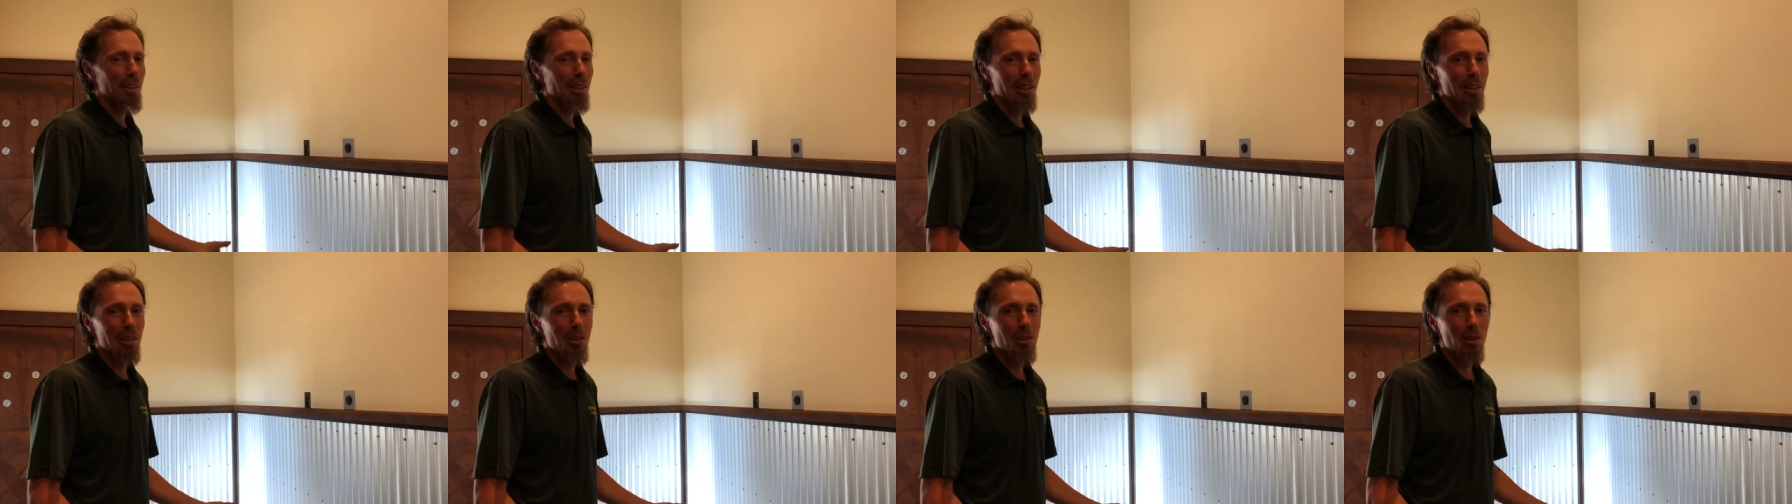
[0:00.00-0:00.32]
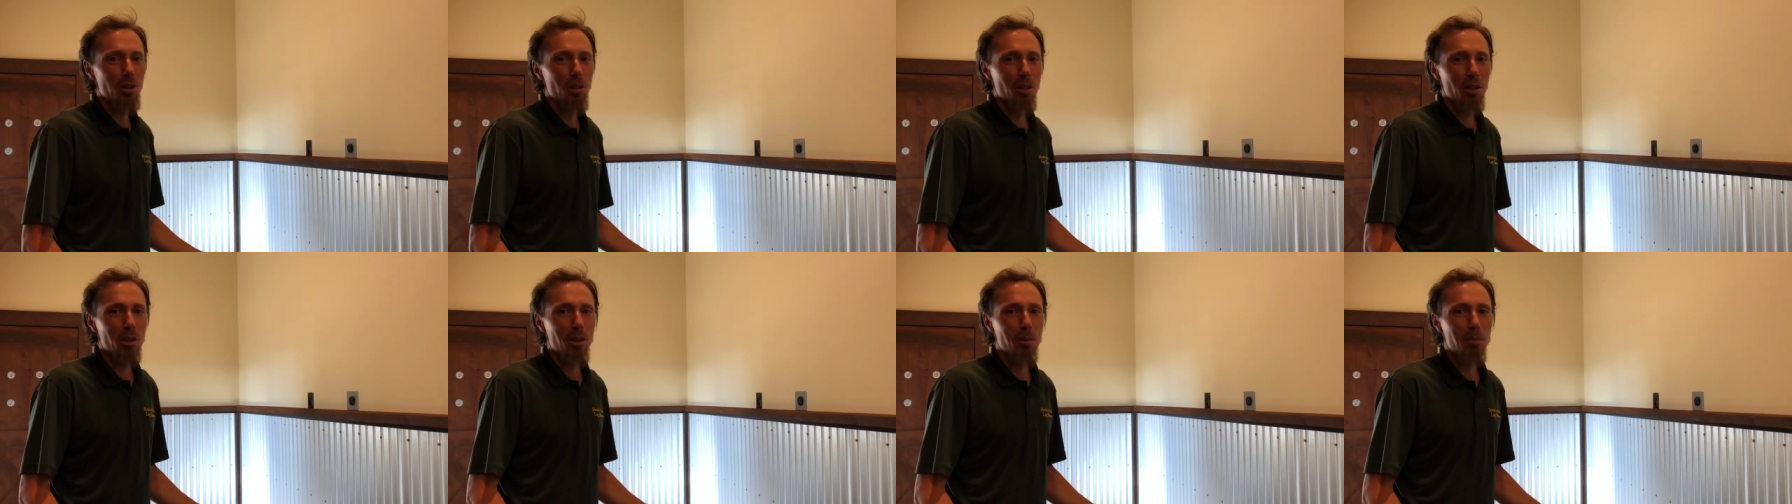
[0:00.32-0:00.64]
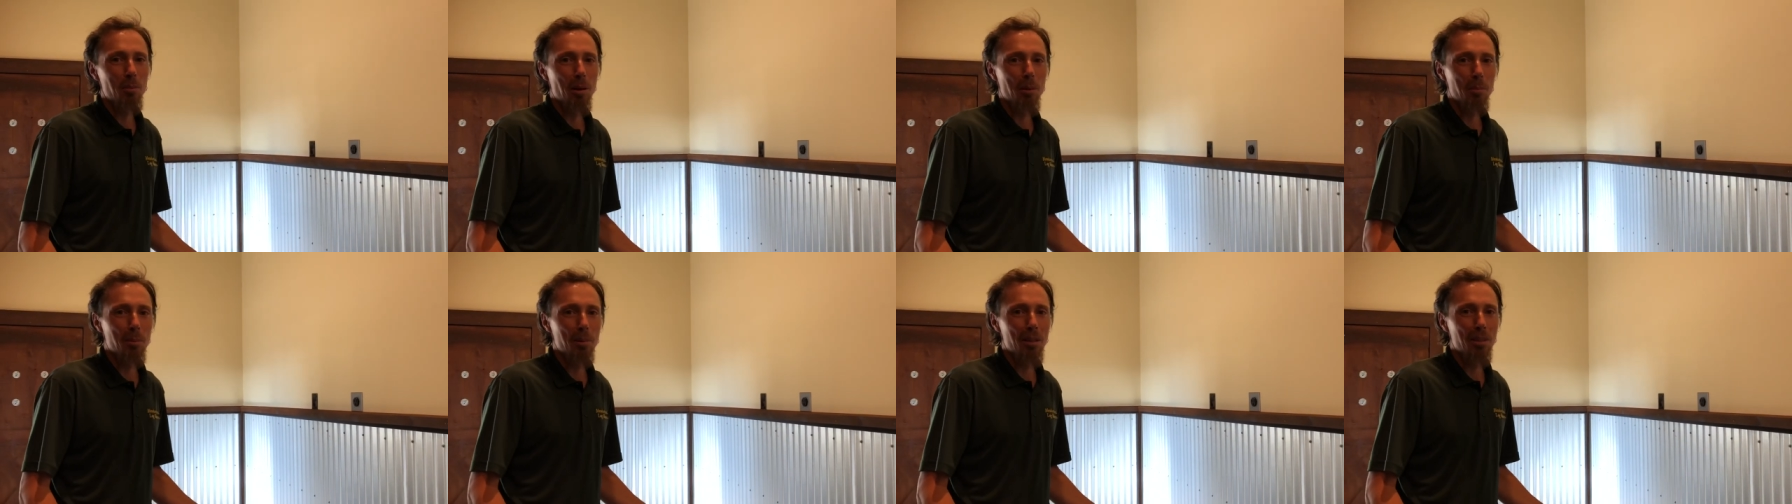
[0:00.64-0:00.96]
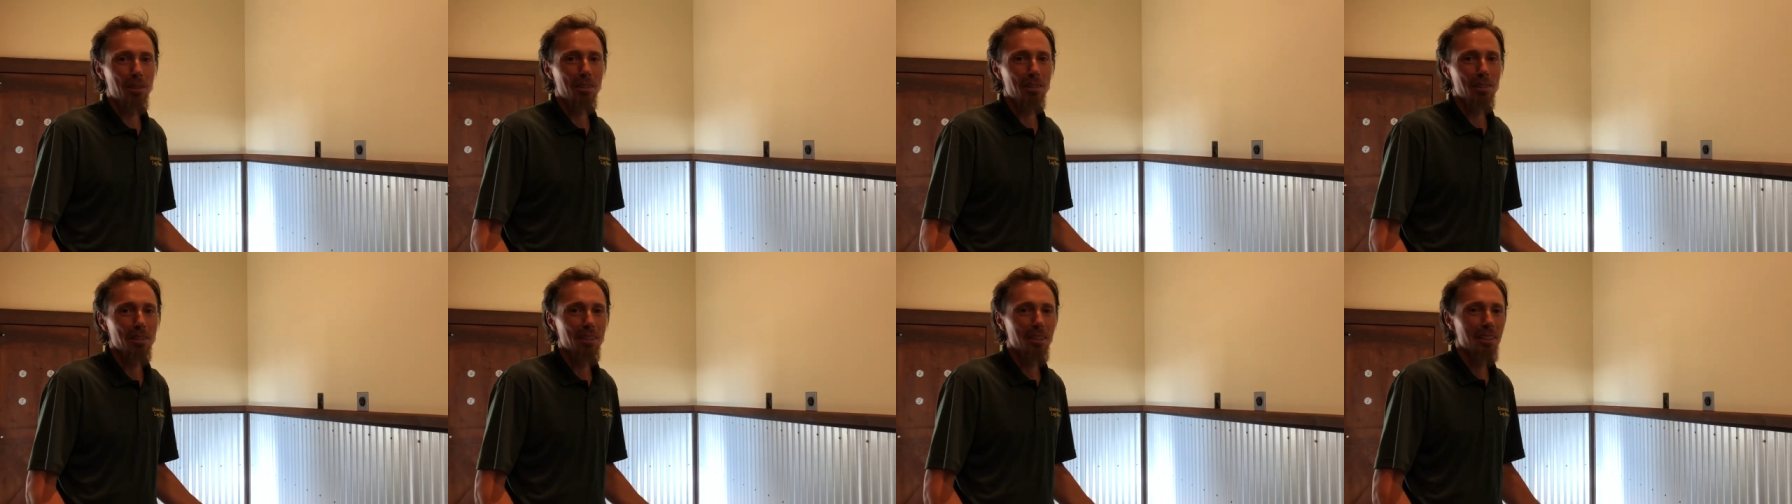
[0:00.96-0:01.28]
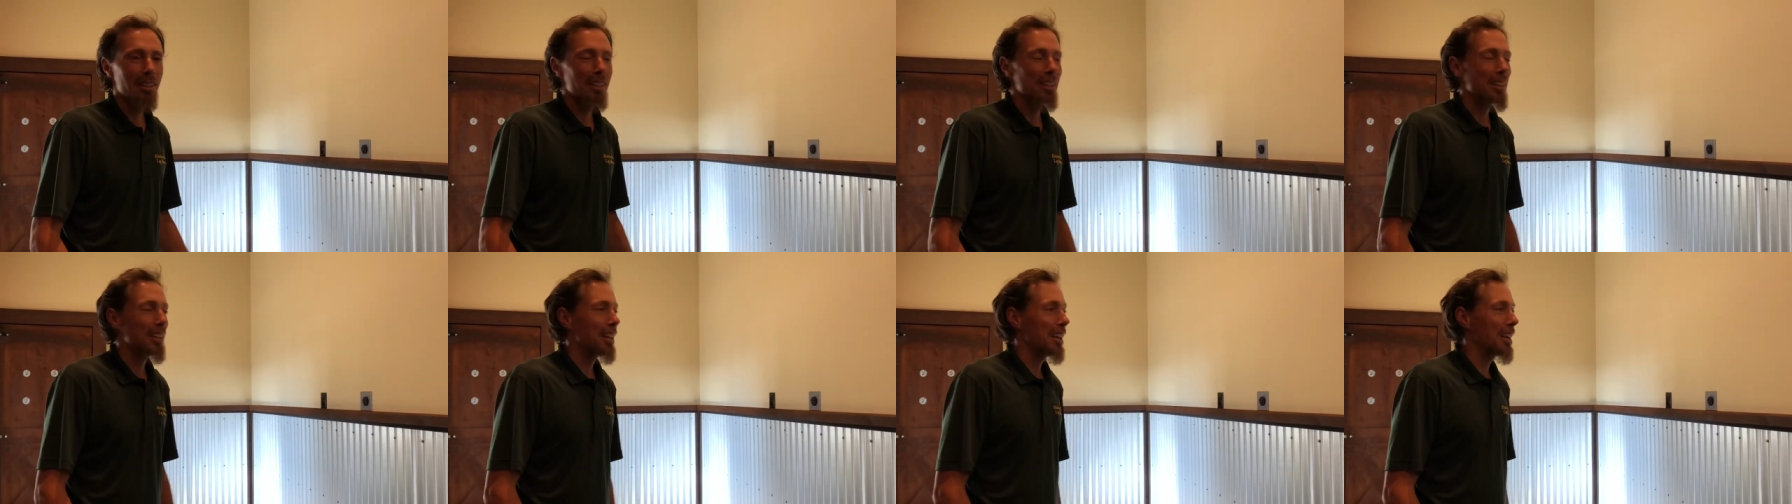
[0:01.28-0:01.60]
enjoy their puppies,
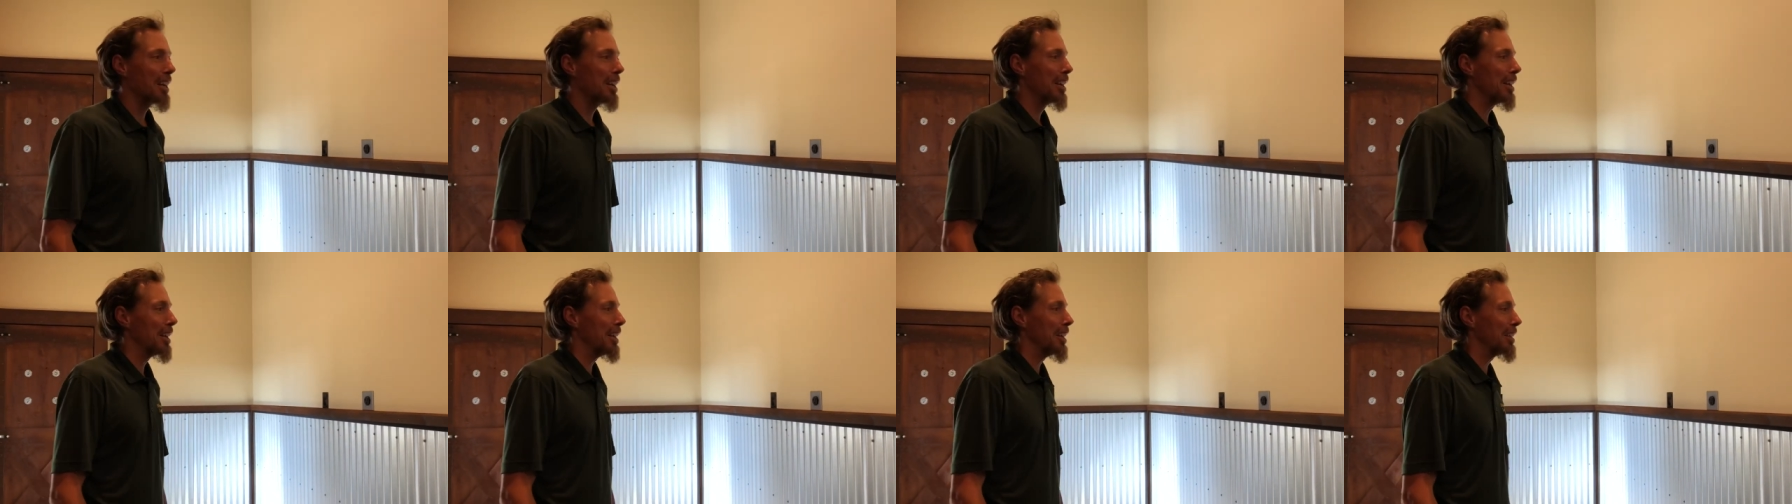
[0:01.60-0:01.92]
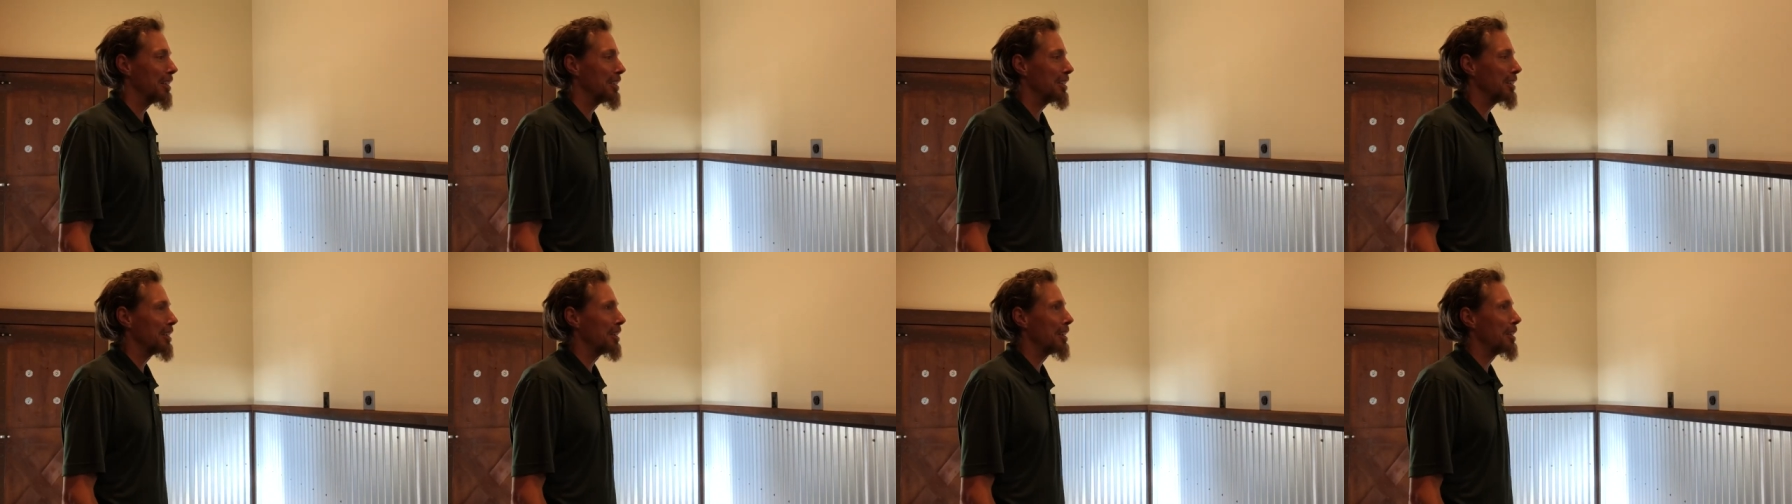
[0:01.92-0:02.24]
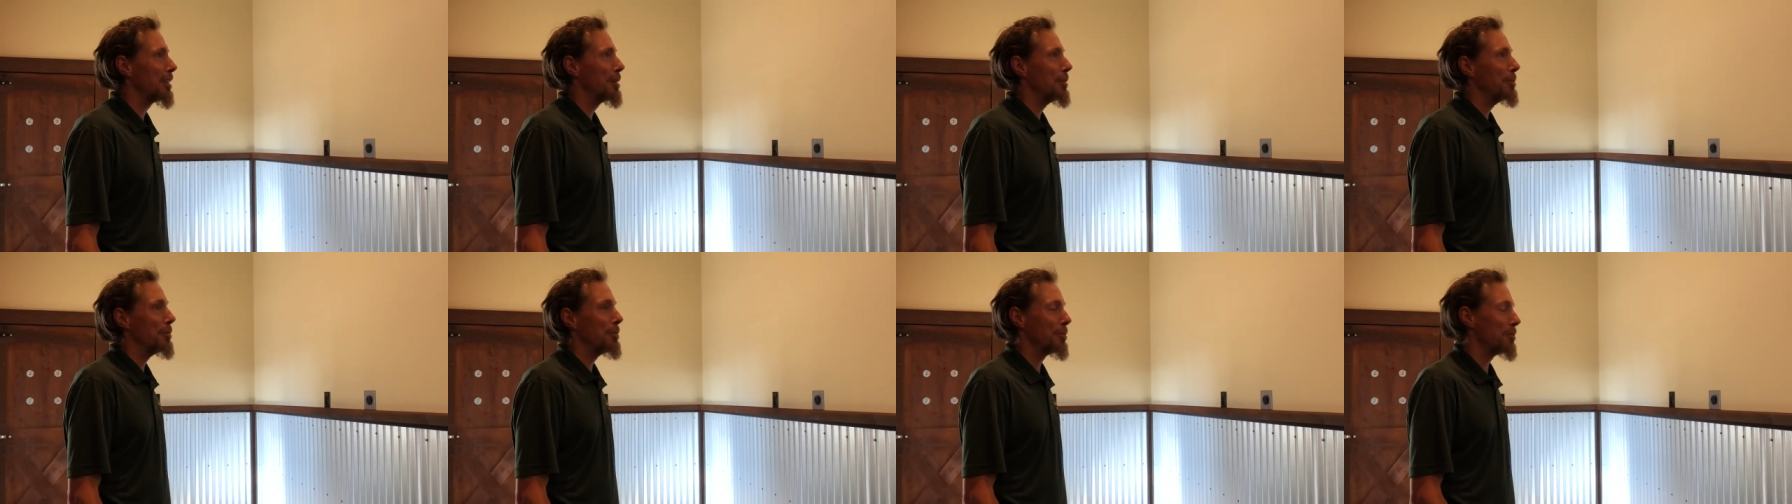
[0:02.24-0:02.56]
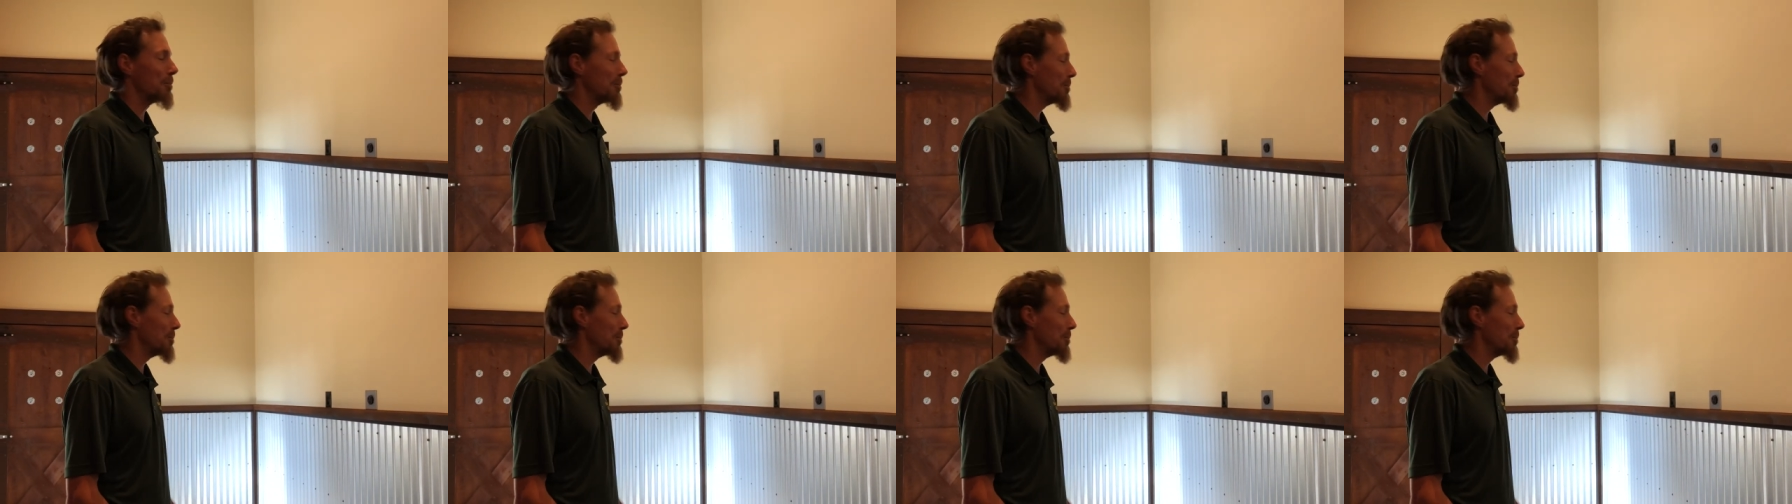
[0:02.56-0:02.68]
and um,